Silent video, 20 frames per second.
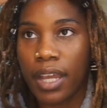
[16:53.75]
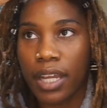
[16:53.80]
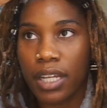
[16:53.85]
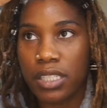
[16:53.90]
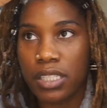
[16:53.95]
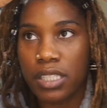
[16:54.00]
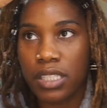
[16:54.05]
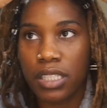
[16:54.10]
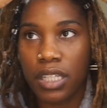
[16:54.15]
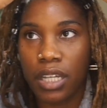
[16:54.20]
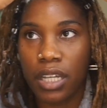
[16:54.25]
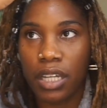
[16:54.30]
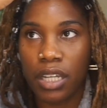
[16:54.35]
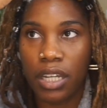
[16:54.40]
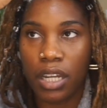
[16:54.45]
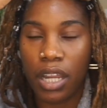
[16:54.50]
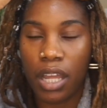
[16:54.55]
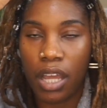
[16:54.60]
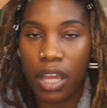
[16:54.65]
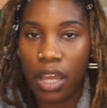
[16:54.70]

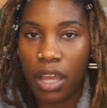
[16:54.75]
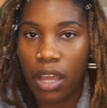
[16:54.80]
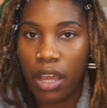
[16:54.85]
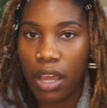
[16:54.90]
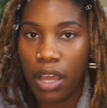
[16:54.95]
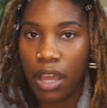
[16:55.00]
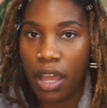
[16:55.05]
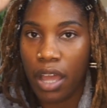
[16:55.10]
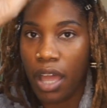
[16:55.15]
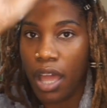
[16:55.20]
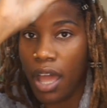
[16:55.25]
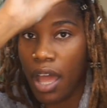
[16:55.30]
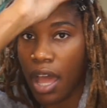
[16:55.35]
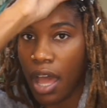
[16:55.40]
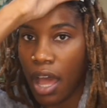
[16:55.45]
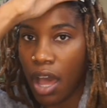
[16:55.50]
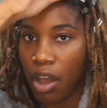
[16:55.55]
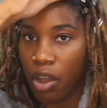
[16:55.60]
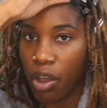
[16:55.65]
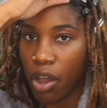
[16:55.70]
Said
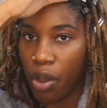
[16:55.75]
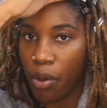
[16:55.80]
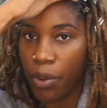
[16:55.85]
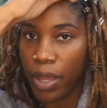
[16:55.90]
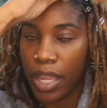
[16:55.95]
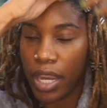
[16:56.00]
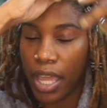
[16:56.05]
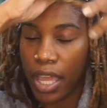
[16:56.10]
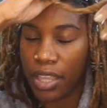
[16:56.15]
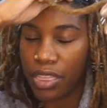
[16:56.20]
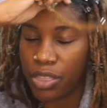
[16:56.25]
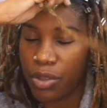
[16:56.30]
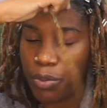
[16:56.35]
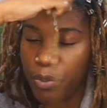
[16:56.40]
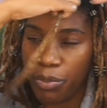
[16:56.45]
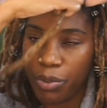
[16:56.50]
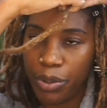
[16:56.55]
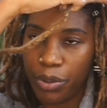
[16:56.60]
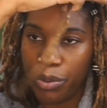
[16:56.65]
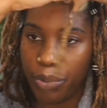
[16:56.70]
I'll go in at the
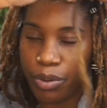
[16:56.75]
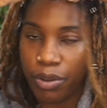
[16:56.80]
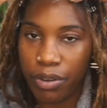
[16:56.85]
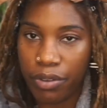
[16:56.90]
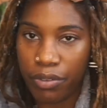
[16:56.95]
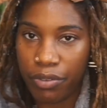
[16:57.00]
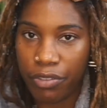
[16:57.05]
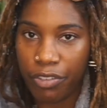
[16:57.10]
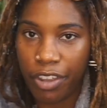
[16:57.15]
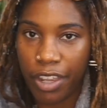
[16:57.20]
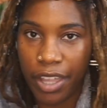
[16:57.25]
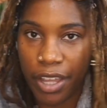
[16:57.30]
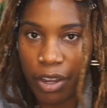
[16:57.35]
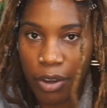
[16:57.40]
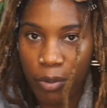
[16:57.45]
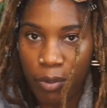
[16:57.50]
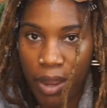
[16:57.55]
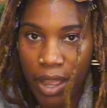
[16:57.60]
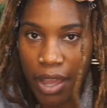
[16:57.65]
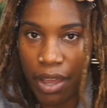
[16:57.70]
root, feeling
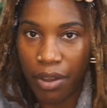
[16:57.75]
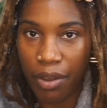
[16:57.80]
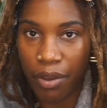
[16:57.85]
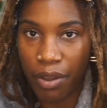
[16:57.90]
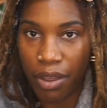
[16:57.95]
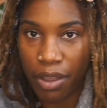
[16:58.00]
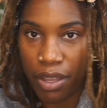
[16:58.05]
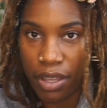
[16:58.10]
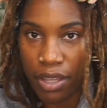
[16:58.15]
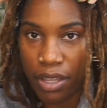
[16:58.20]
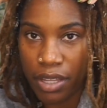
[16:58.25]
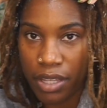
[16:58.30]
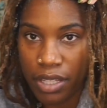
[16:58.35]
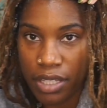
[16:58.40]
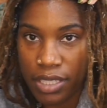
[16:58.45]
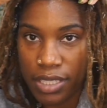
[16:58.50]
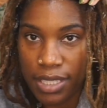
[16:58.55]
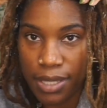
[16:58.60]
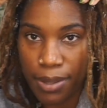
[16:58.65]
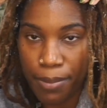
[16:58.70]
around
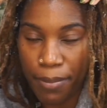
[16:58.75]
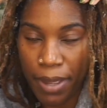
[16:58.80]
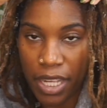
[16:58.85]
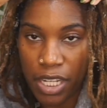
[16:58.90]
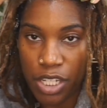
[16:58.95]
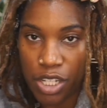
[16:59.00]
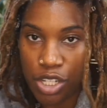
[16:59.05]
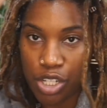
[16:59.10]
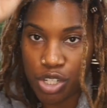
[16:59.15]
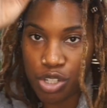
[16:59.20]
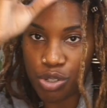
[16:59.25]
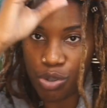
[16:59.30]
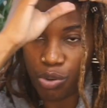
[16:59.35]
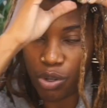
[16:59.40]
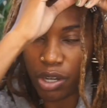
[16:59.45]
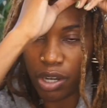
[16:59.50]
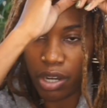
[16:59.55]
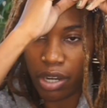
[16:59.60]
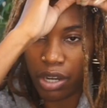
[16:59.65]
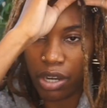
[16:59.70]
to make
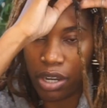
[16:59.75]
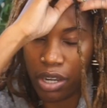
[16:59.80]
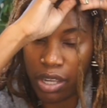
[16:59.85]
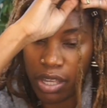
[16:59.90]
sure